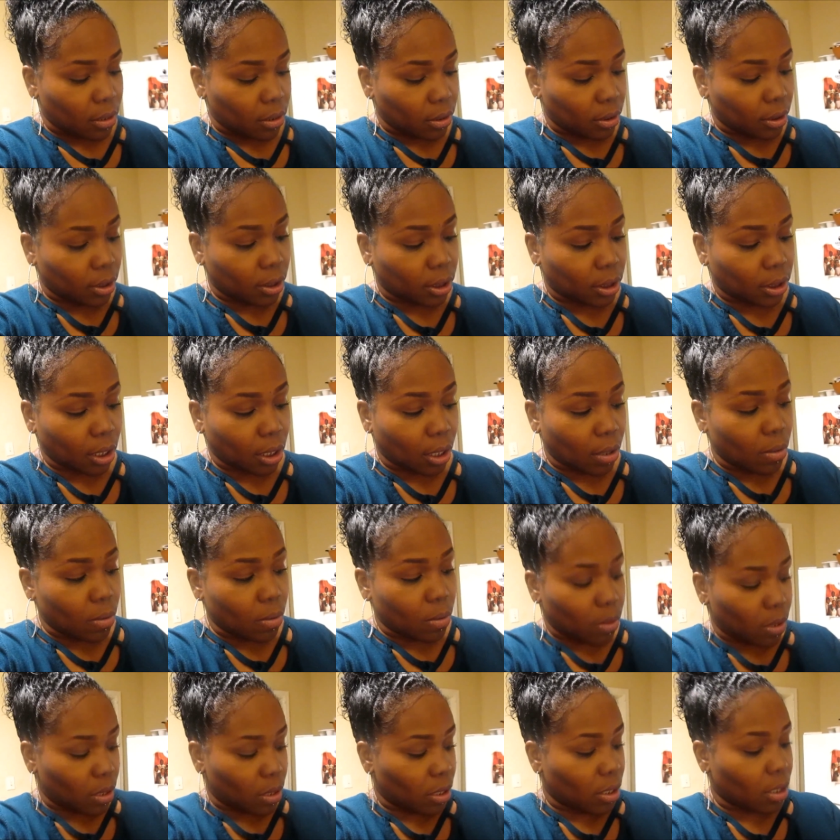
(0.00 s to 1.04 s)
So,
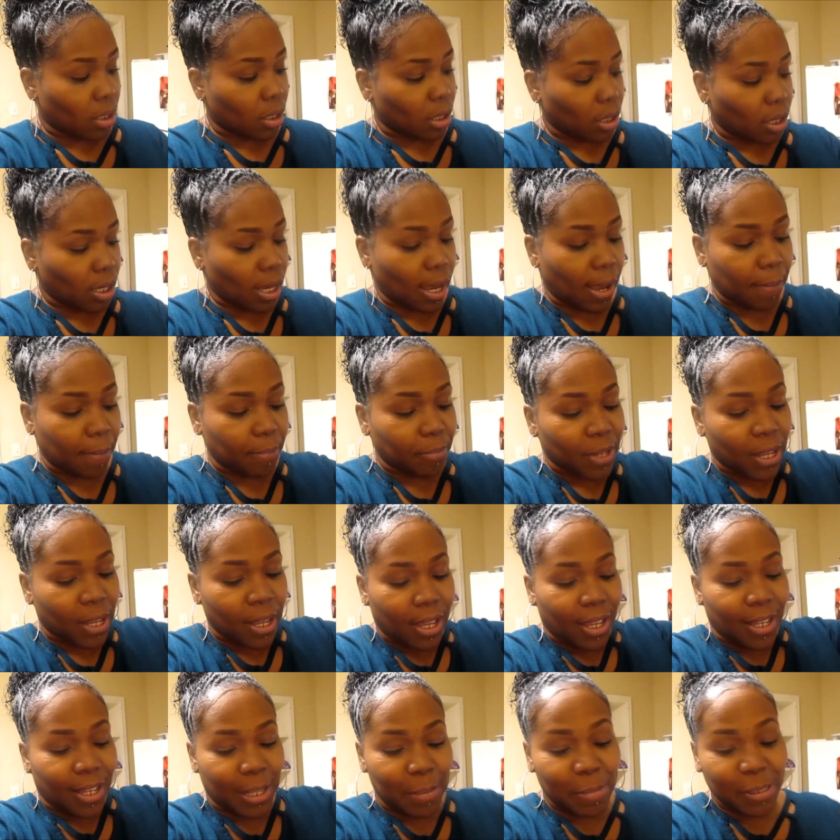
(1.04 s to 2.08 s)
yeah.
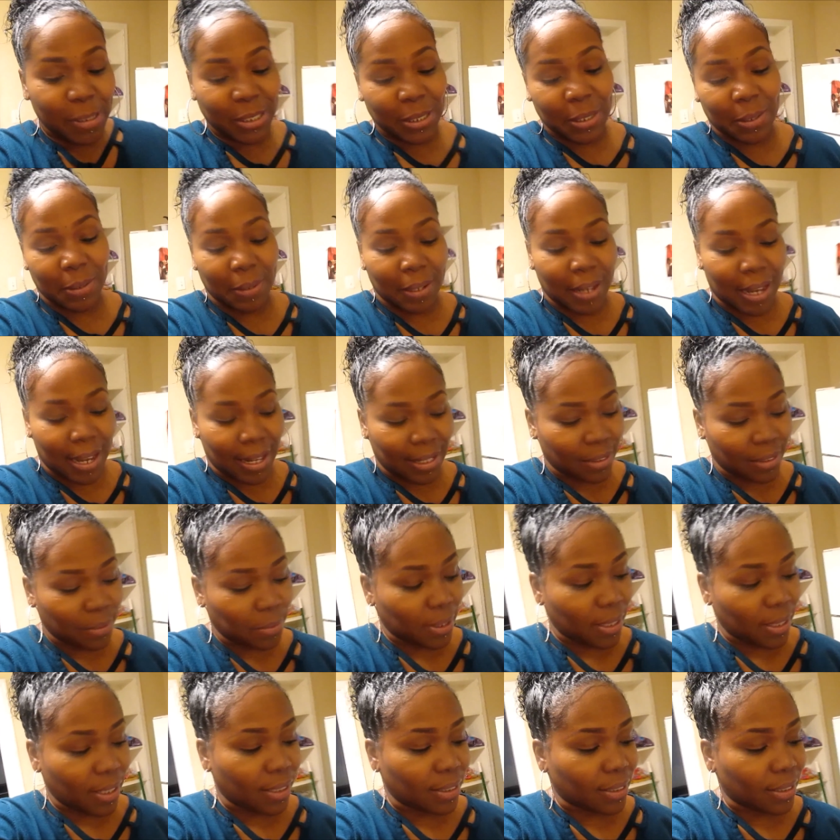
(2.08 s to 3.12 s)
And let me show you guys
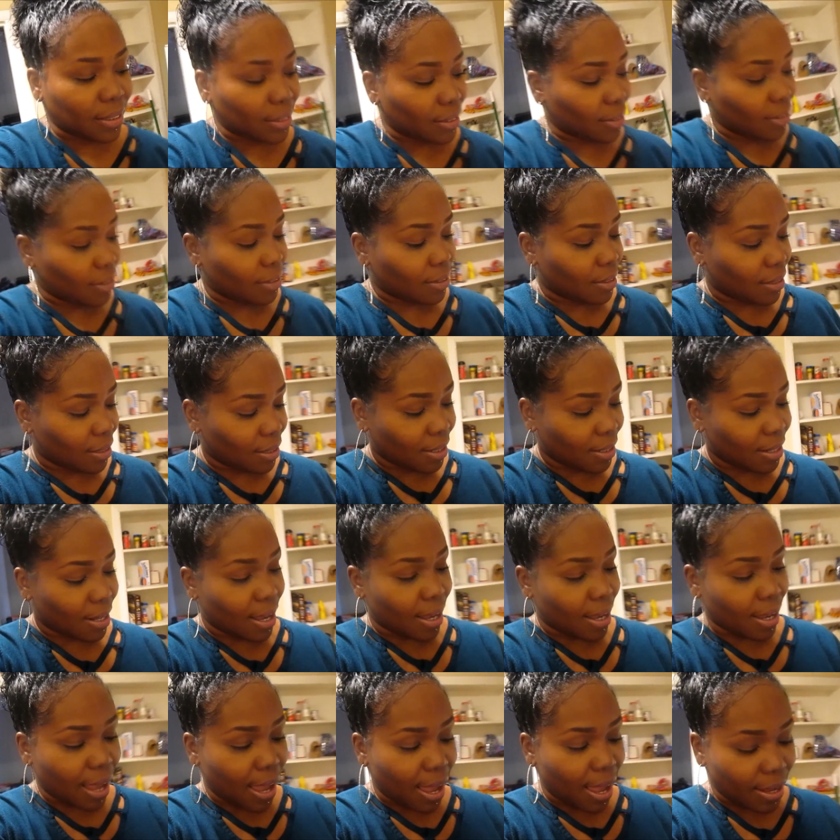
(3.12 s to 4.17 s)
what else
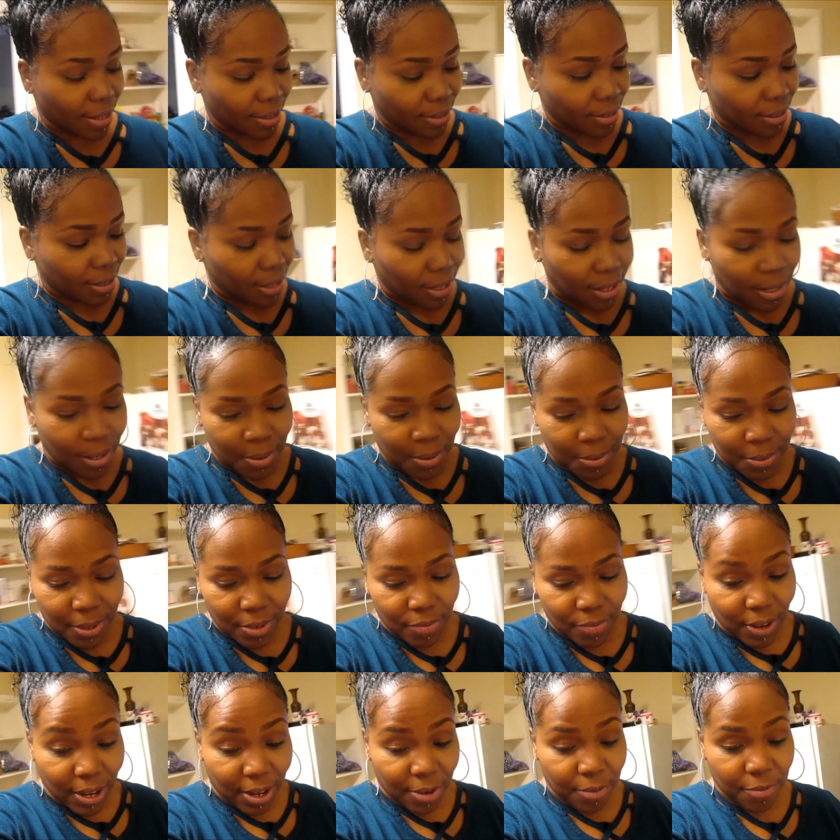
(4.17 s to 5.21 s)
I got.
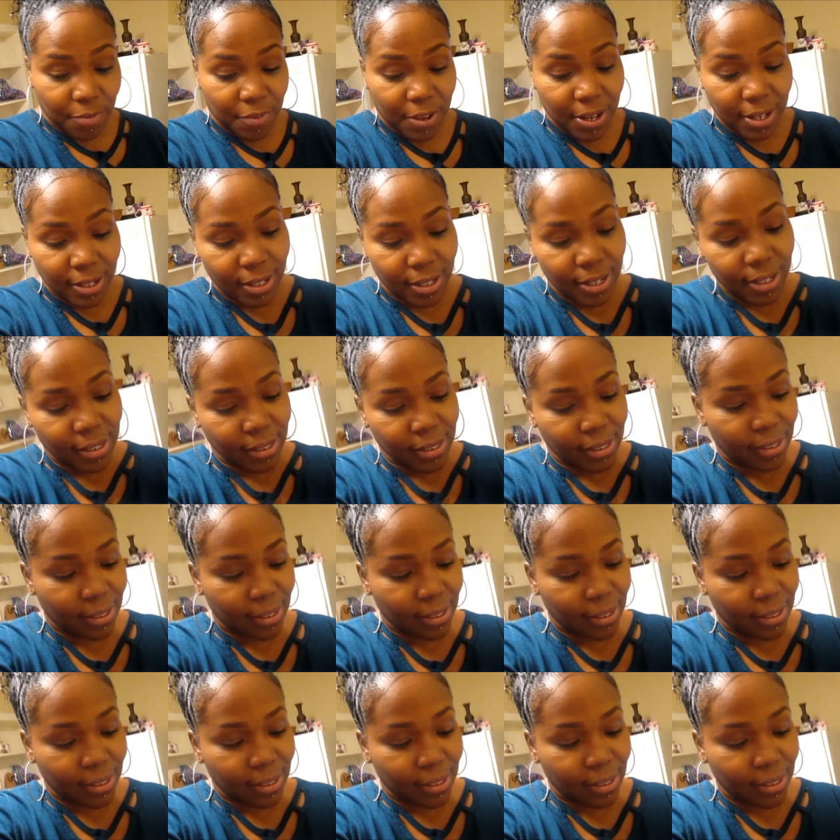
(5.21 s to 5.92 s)
If I can find it.